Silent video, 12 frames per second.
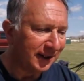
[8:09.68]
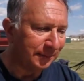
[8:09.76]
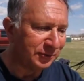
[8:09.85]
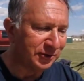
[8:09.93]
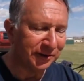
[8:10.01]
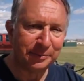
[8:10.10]

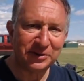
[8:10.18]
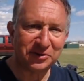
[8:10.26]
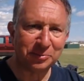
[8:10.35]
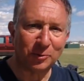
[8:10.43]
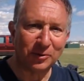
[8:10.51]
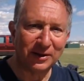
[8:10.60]
I'm sure there'll be
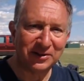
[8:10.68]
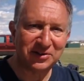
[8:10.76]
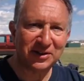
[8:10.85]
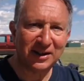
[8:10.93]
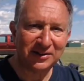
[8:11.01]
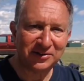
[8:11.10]
some more
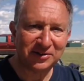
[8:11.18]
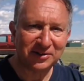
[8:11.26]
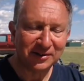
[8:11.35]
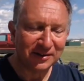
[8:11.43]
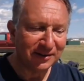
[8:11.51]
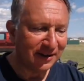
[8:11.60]

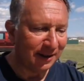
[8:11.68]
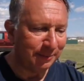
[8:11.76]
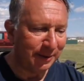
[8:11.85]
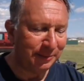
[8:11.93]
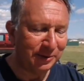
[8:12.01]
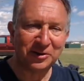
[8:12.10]
insights,
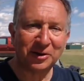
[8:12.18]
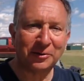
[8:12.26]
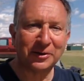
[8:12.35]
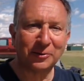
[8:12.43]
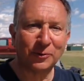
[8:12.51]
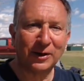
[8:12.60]
and maybe I'll
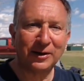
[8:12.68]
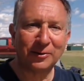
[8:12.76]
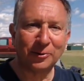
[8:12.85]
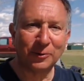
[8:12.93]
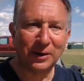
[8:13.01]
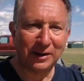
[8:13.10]
go on a rant
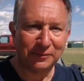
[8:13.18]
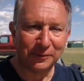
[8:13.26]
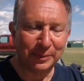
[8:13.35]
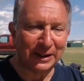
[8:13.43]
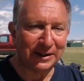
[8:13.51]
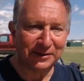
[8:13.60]
or a rave
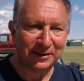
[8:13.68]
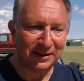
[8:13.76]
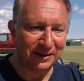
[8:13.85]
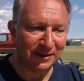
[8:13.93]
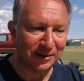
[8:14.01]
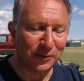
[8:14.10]
about
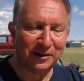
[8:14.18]
the